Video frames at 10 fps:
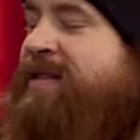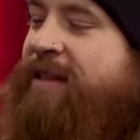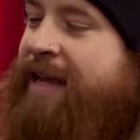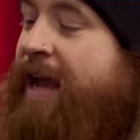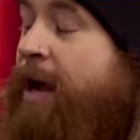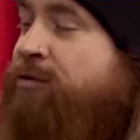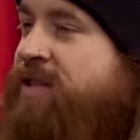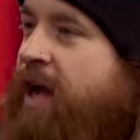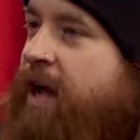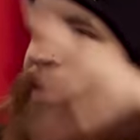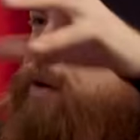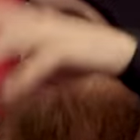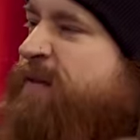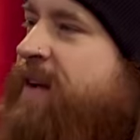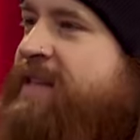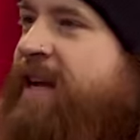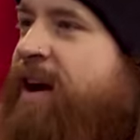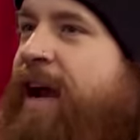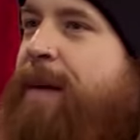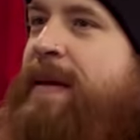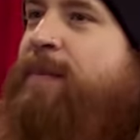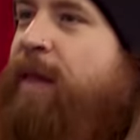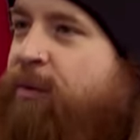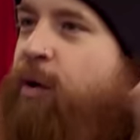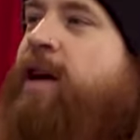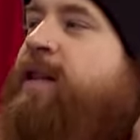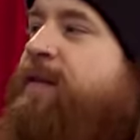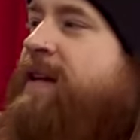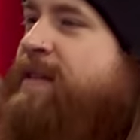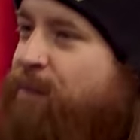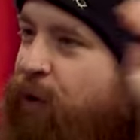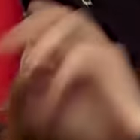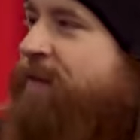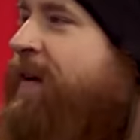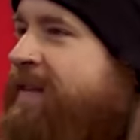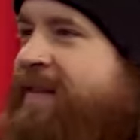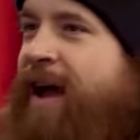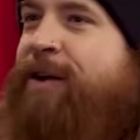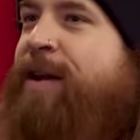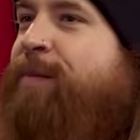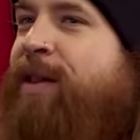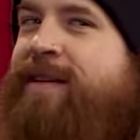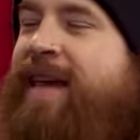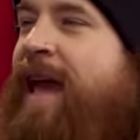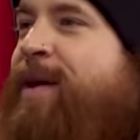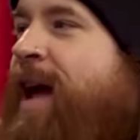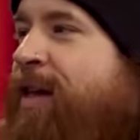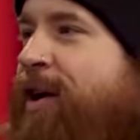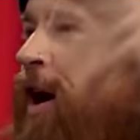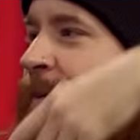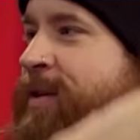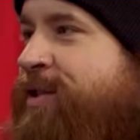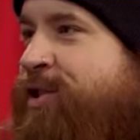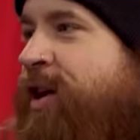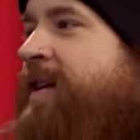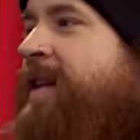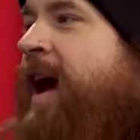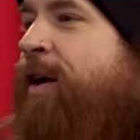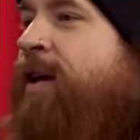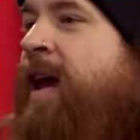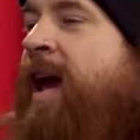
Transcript: like outside, but there was a fence area, and people like rocked the fence and broke the fence down, and police came in helicopters and shut it down.